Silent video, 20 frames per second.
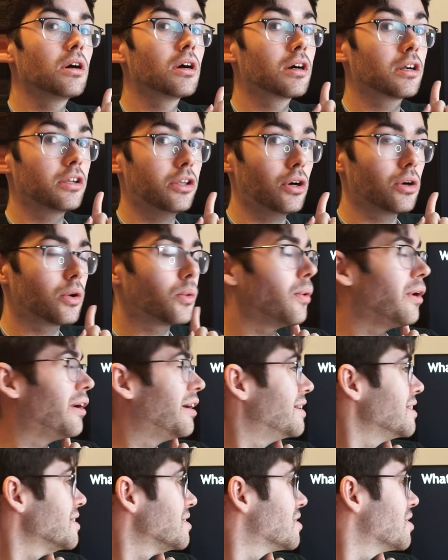
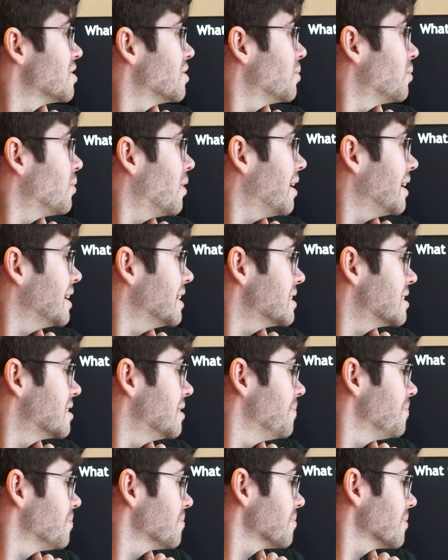Clockwise, to the right,
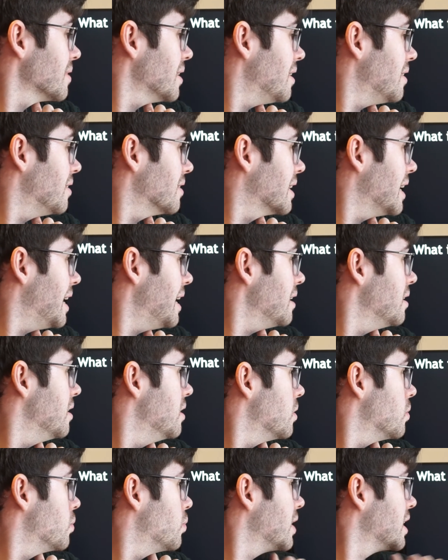okay,
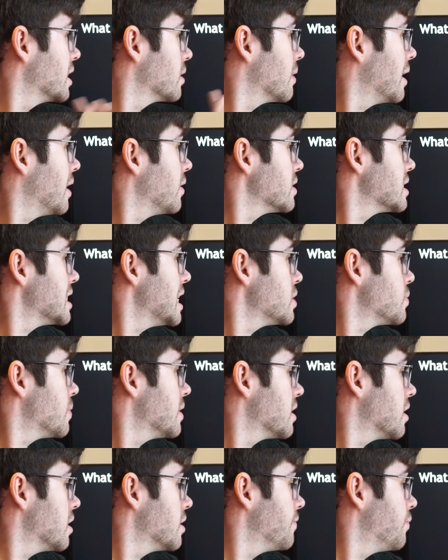reading around 10,
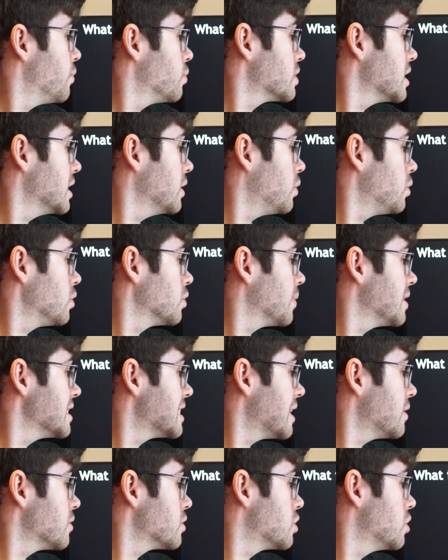20, 30, 40, all the way
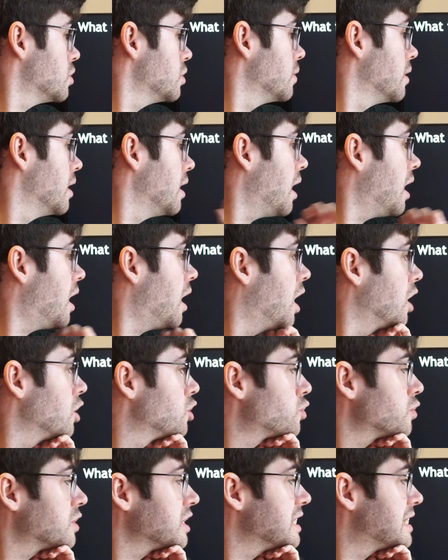down to
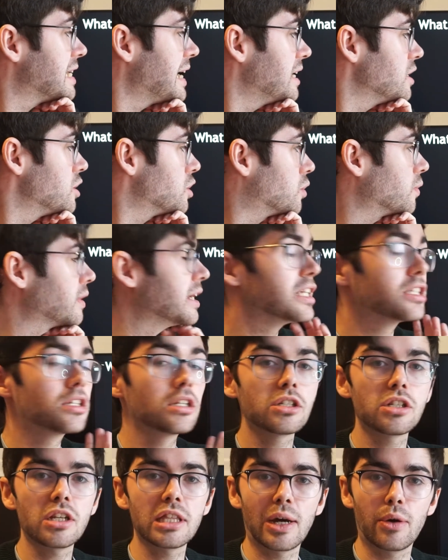110 degrees.
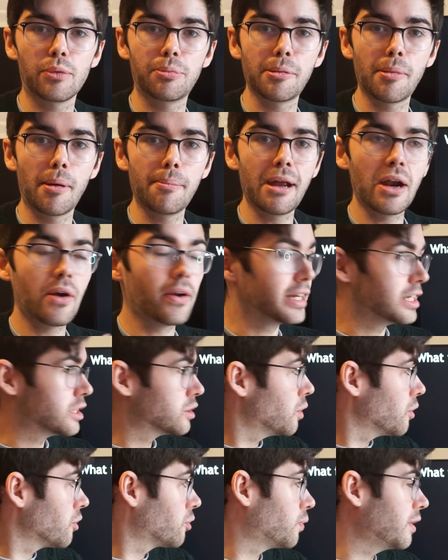So that would be my bearing. It's
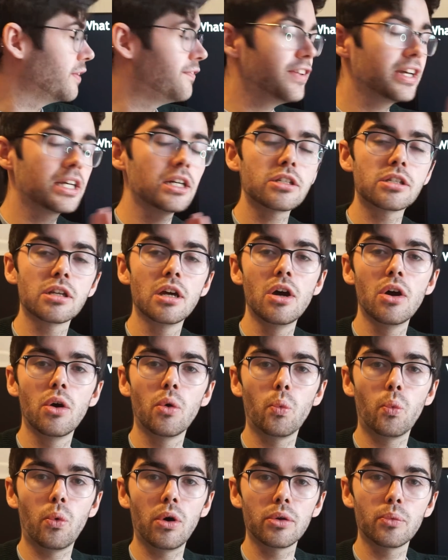got 3 figures,
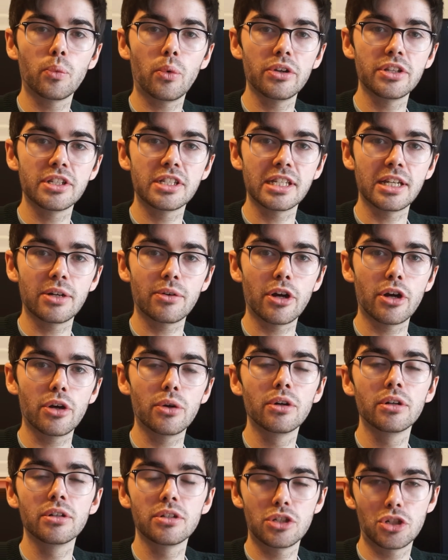
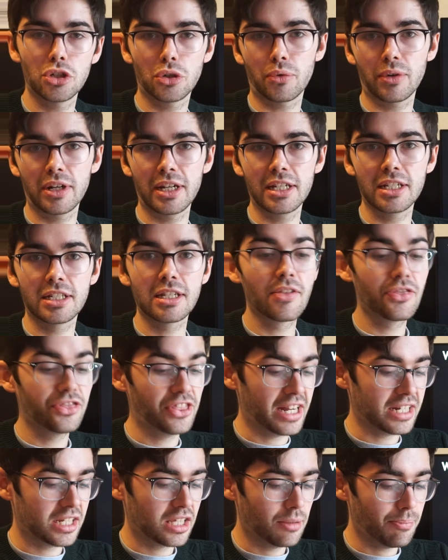110 degrees.
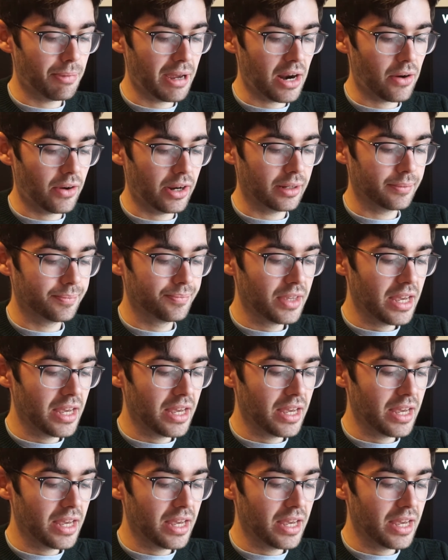That's the bearing.